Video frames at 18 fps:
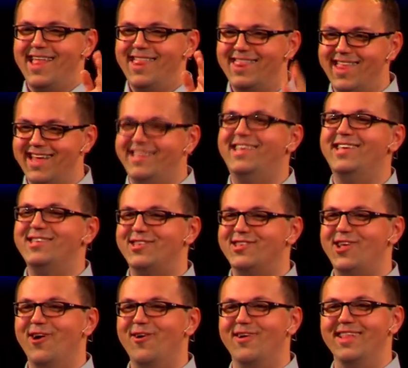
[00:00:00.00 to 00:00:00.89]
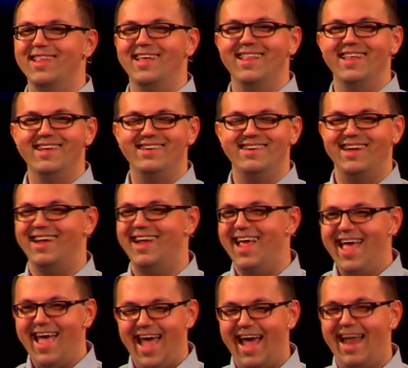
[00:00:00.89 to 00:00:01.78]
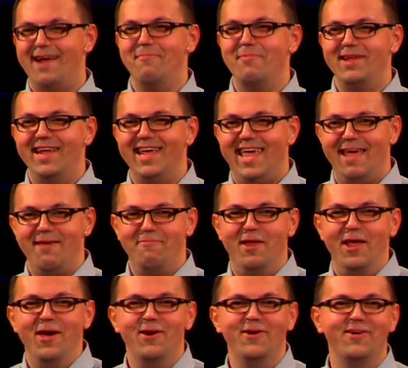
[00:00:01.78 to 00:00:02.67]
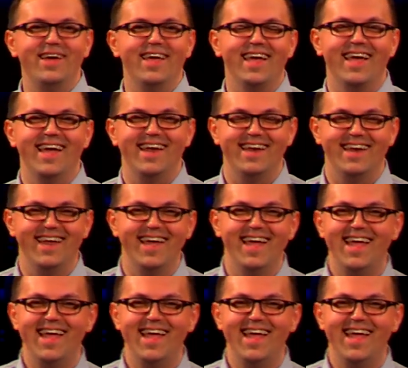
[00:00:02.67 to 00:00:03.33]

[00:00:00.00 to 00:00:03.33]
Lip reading: This is totally legit, and I'm gonna keep doing it.